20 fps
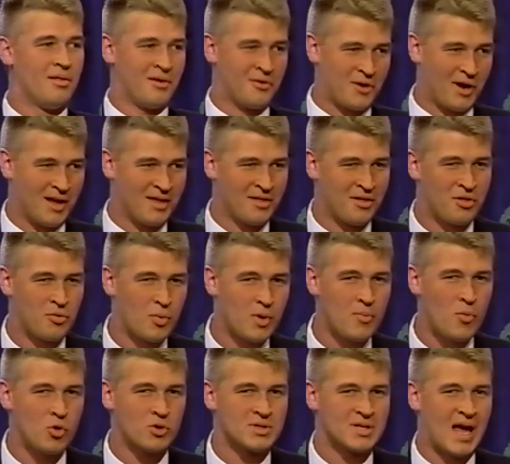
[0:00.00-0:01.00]
Okay, the
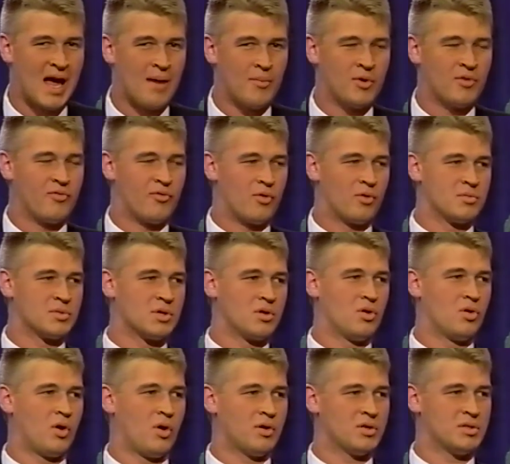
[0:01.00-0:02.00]
three most common forms of
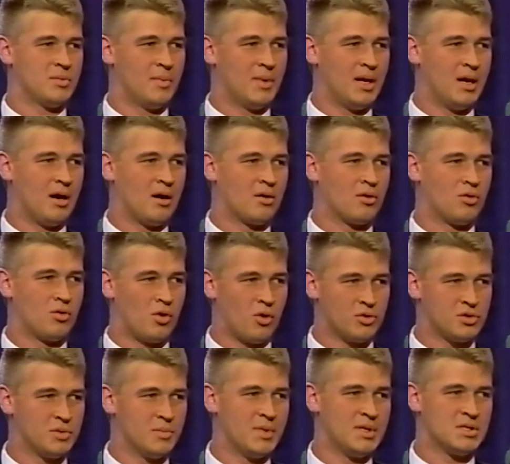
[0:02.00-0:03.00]
glucosamine are
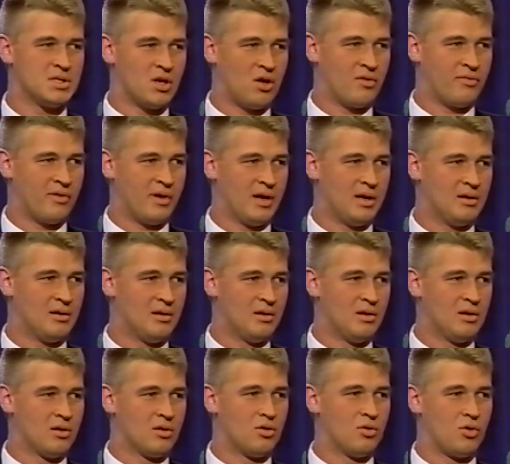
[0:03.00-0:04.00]
glucosamine sulfate,
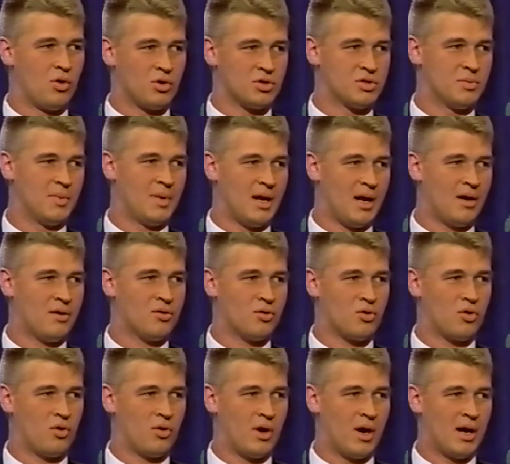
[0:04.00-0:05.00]
glucosamine
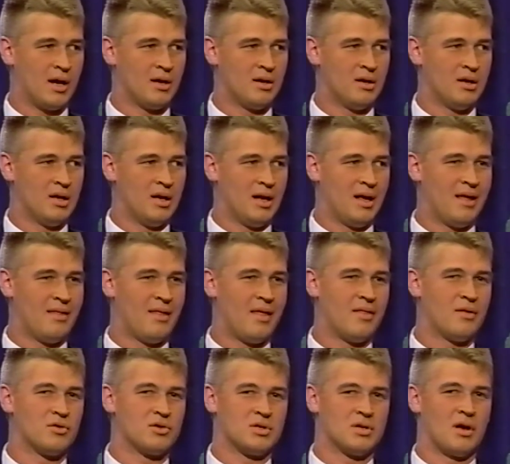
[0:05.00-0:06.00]
hydrochloride, and
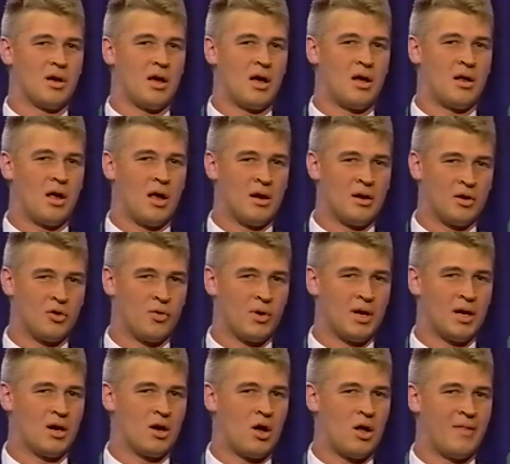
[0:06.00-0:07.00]
then there's an
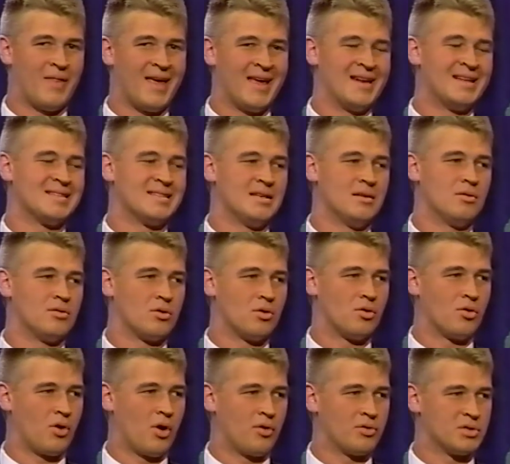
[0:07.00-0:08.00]
ingredient called
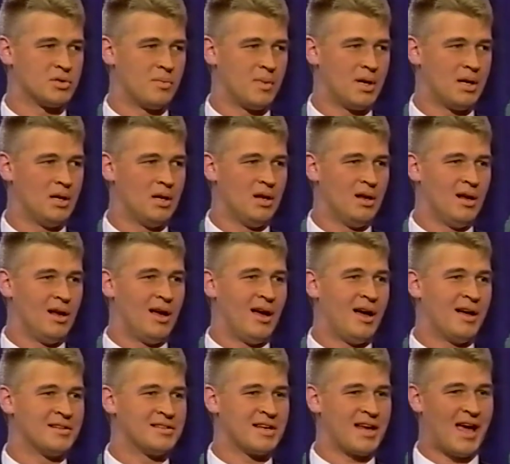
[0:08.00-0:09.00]
N-acetylglucosamine.
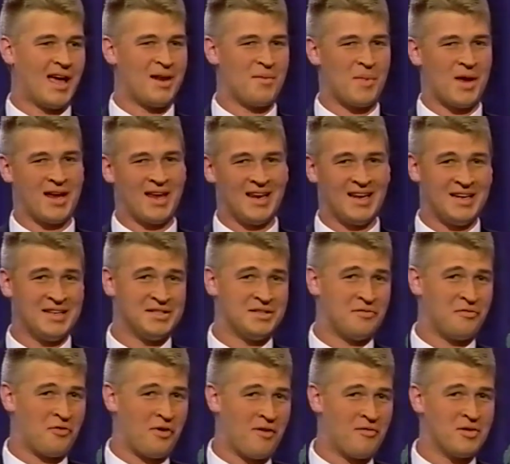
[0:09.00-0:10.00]
To kind of make it
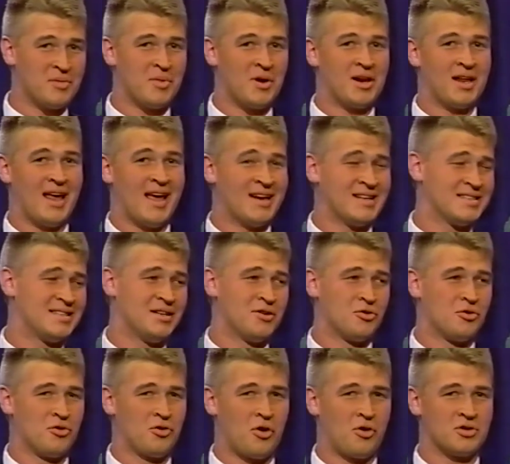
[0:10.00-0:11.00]
easy for everybody,
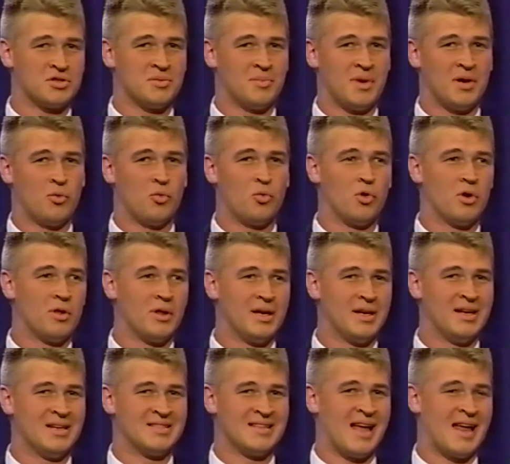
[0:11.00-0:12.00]
N-acetylglucosamine
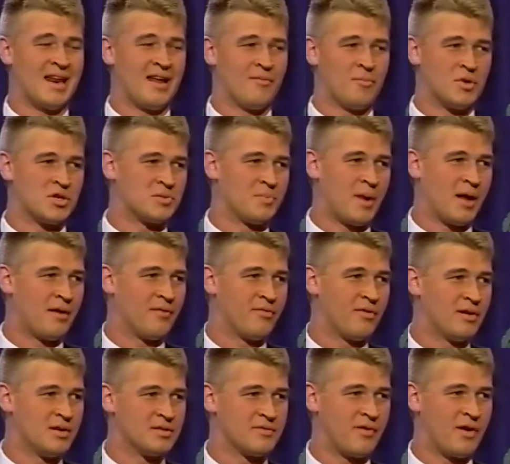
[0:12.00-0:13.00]
really does not have much
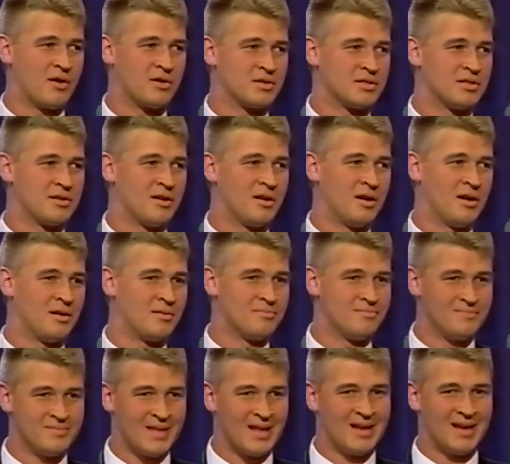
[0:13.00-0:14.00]
benefit as far as
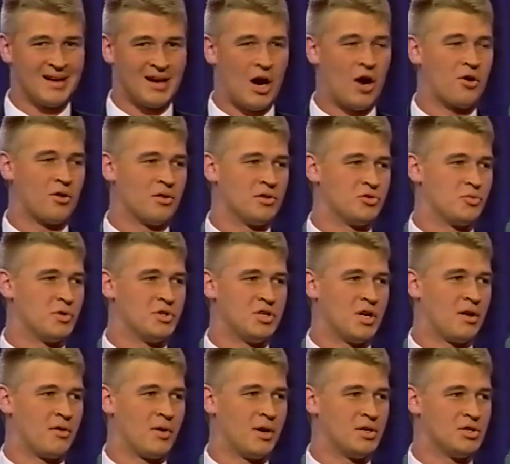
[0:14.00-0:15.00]
cartilage
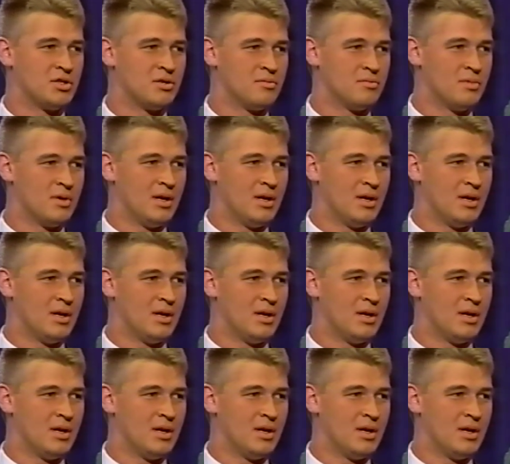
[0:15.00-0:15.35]
regeneration.